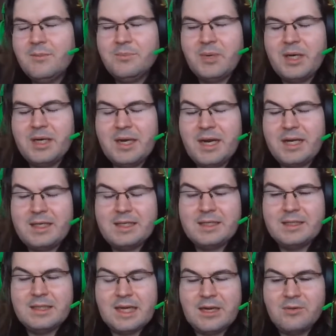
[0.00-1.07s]
But I need
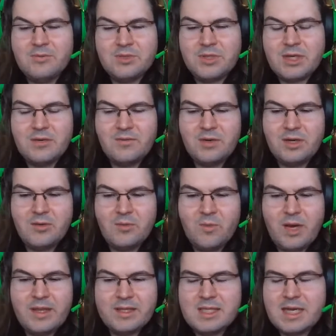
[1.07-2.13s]
to now try to figure out
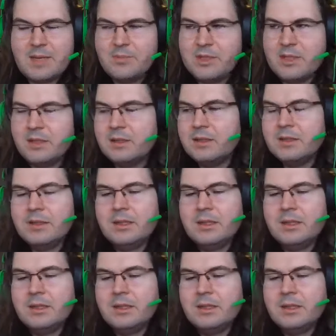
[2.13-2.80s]
why that's happening.